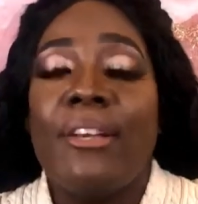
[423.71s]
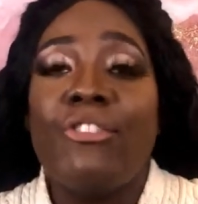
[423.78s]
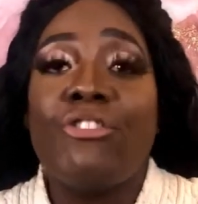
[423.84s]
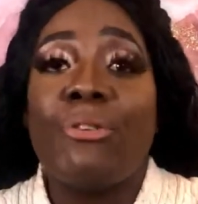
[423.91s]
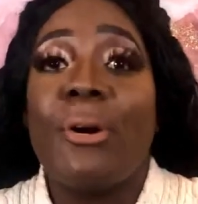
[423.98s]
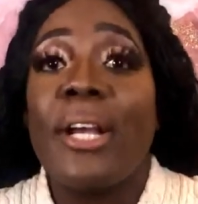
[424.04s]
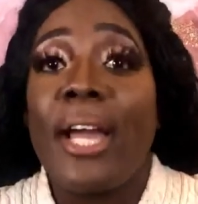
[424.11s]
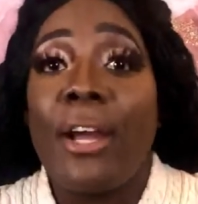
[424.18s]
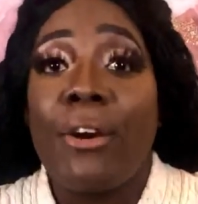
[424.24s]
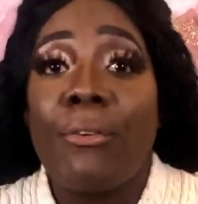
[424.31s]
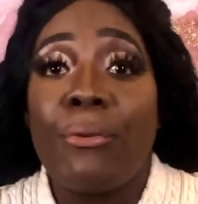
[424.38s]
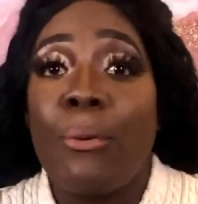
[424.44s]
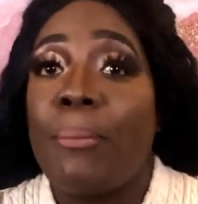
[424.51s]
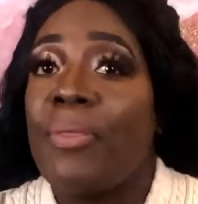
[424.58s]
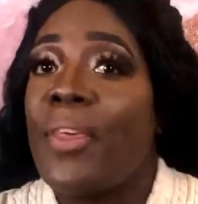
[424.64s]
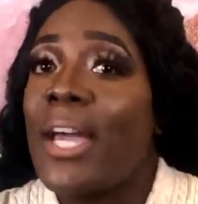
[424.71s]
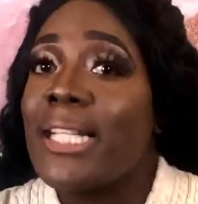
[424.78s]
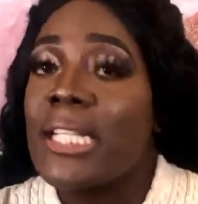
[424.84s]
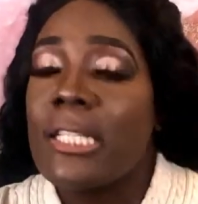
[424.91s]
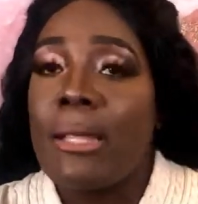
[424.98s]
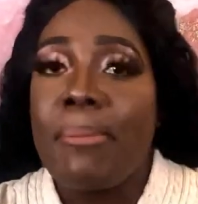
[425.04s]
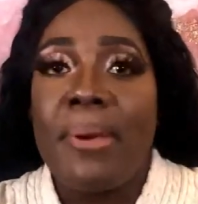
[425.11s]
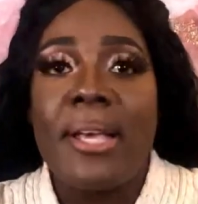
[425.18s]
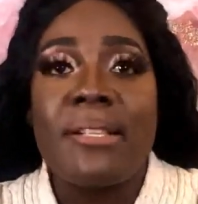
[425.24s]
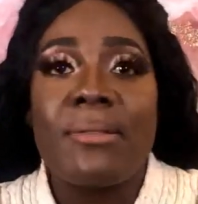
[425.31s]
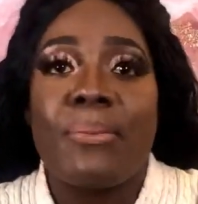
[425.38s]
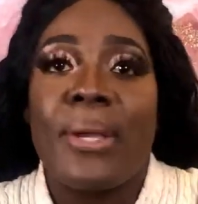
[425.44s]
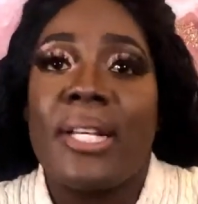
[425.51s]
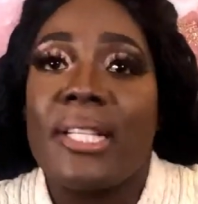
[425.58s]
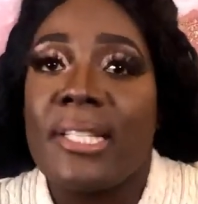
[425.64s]
Join our group. That's the best
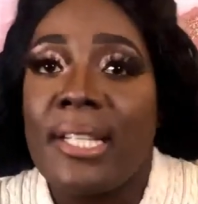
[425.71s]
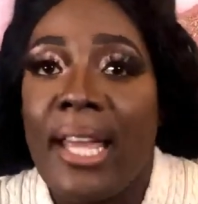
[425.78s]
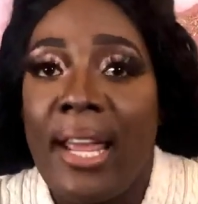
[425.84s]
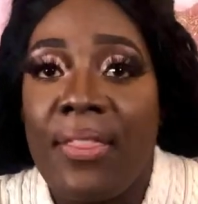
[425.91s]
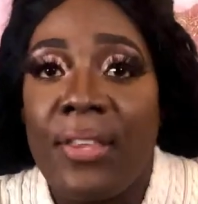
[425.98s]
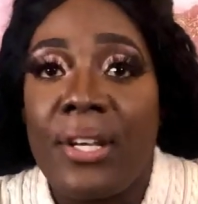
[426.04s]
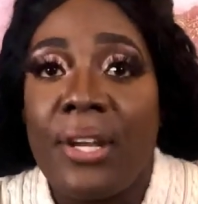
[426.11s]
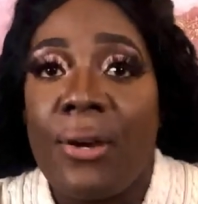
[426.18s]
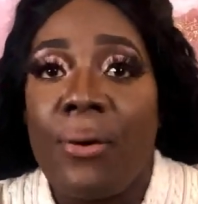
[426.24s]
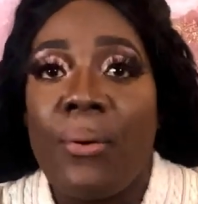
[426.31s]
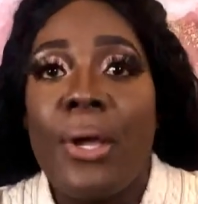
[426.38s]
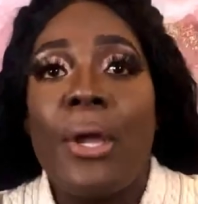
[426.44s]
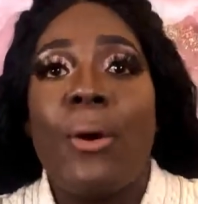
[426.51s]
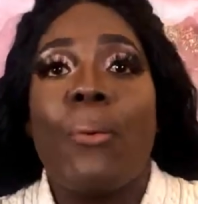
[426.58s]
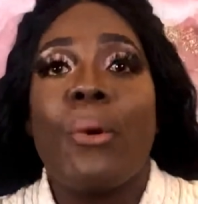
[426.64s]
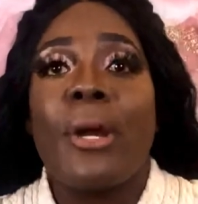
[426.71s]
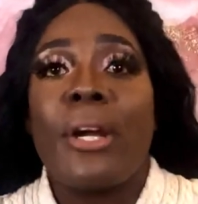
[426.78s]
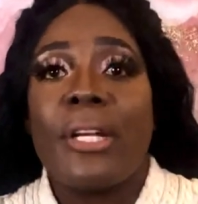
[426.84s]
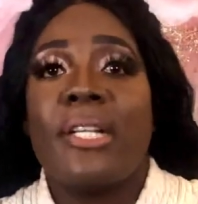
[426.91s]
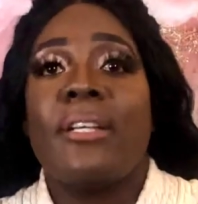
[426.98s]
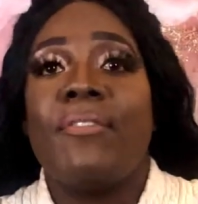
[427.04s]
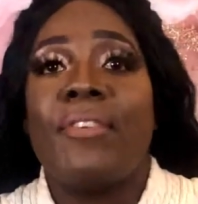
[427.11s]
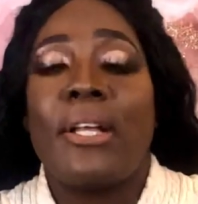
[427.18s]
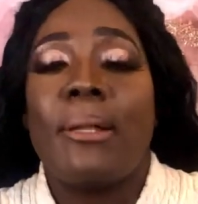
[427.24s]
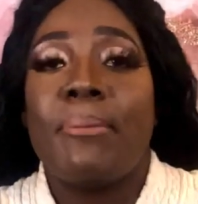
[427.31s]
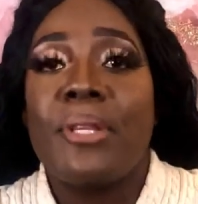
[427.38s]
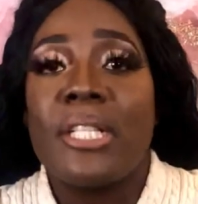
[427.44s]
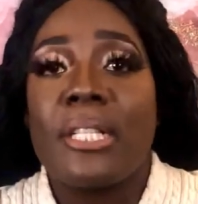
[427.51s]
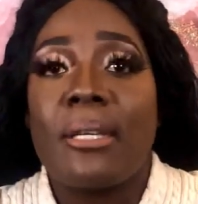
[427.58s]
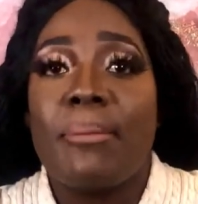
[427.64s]
way to stay in the know. We're going to develop
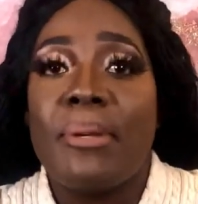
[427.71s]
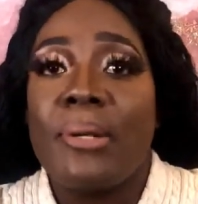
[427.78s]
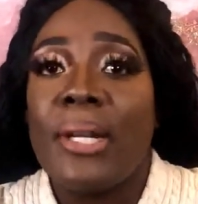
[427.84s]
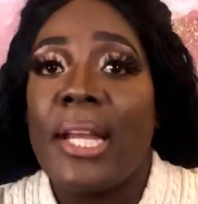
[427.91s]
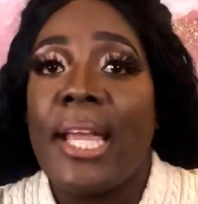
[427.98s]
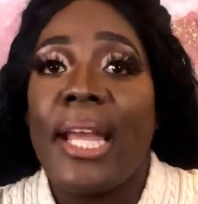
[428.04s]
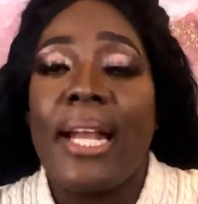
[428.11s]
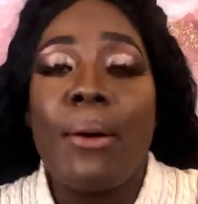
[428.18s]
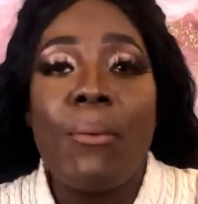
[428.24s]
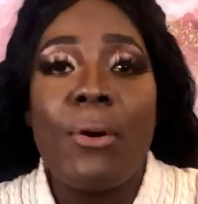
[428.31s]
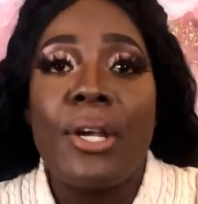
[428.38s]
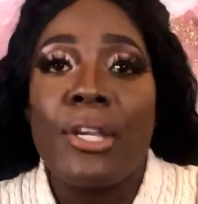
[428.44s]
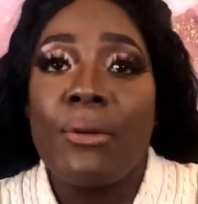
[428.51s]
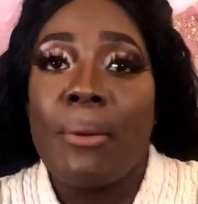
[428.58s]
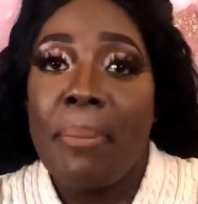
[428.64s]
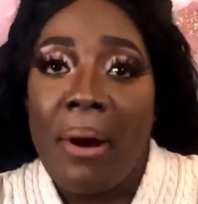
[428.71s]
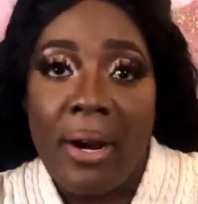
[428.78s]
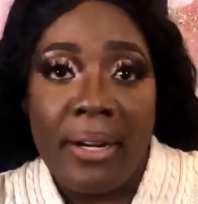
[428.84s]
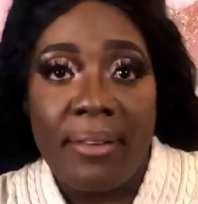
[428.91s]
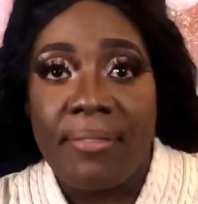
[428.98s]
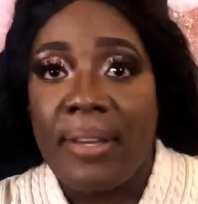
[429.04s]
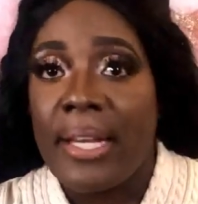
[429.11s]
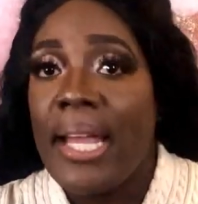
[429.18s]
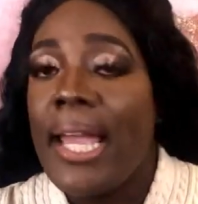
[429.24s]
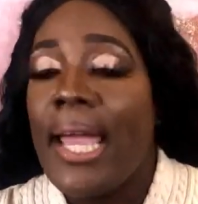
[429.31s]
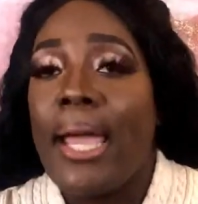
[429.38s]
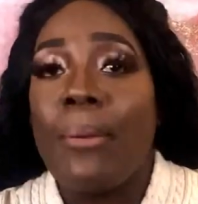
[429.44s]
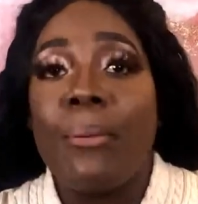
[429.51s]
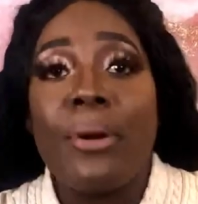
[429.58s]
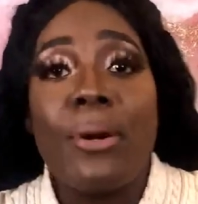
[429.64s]
this community, and I want you a part of it.
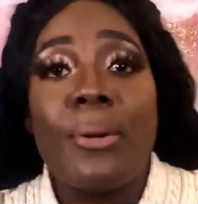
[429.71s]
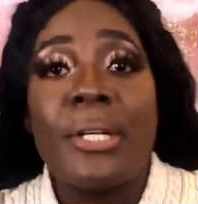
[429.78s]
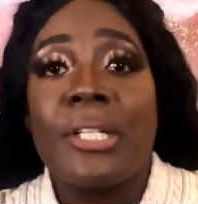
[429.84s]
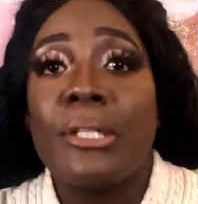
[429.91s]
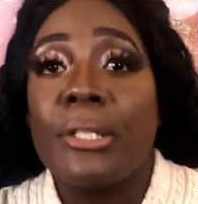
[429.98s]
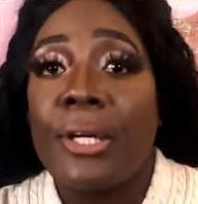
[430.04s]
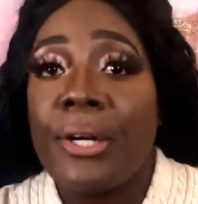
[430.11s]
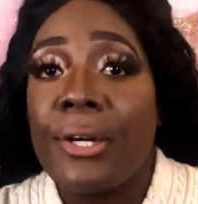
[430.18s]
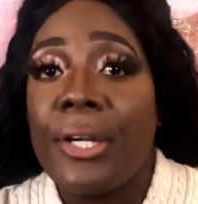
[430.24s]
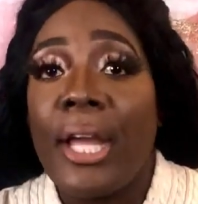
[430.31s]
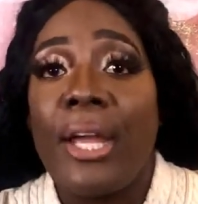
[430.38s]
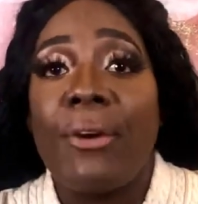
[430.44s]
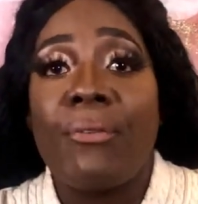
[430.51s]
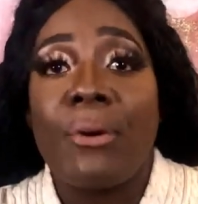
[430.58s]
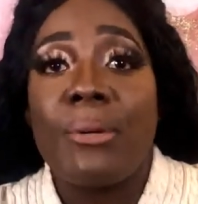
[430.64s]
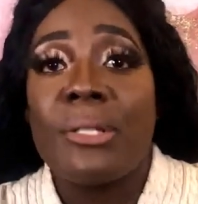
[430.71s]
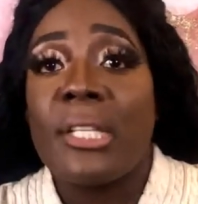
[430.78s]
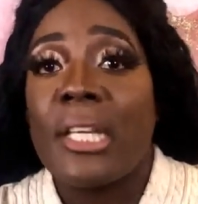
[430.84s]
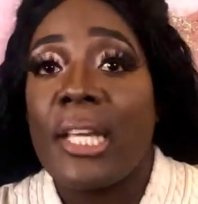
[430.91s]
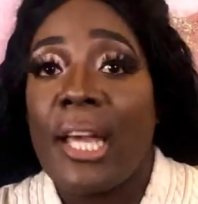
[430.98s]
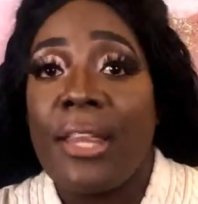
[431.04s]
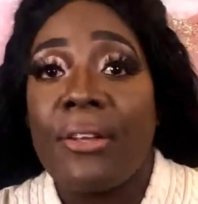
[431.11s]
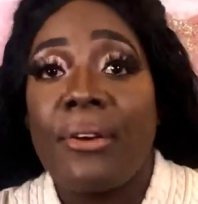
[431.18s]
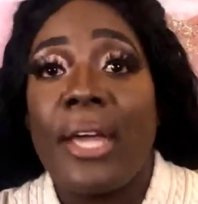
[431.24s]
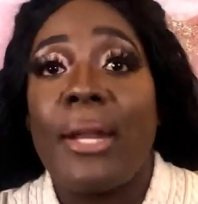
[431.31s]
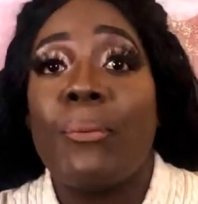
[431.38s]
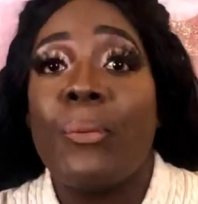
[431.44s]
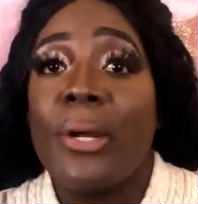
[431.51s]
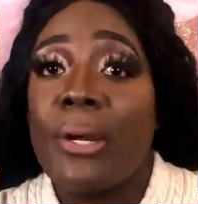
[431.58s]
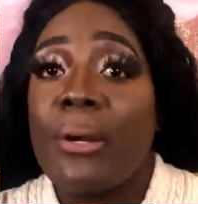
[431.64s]
And we're going to learn and grow together,
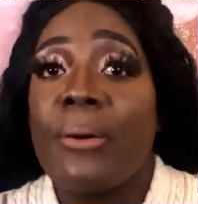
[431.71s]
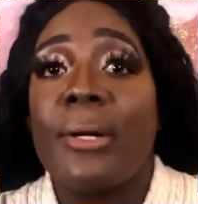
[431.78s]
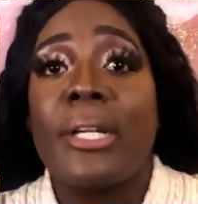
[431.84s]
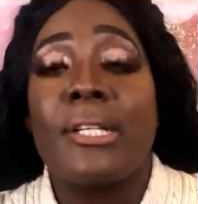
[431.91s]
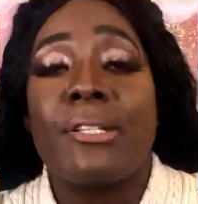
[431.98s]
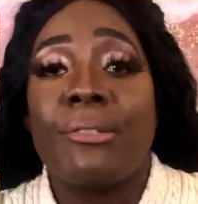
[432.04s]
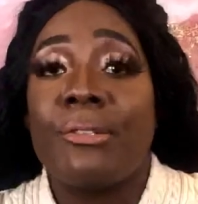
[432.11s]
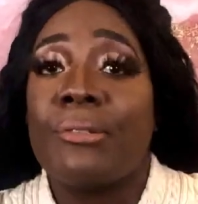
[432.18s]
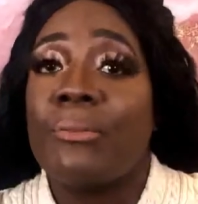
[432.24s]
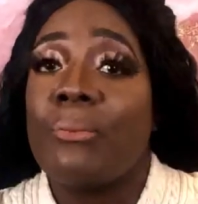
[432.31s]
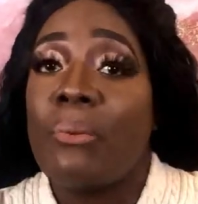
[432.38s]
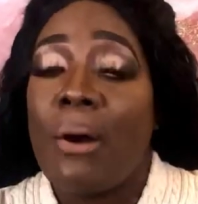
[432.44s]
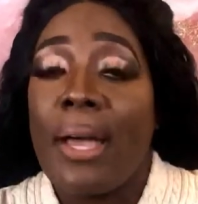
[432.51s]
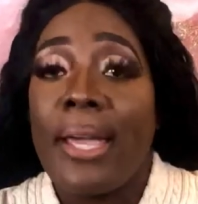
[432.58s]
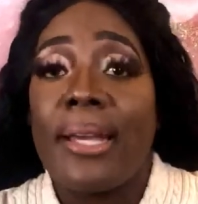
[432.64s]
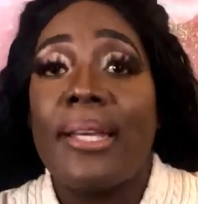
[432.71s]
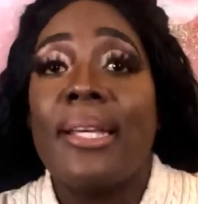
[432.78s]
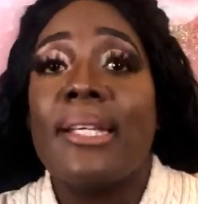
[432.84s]
and we are going to do what?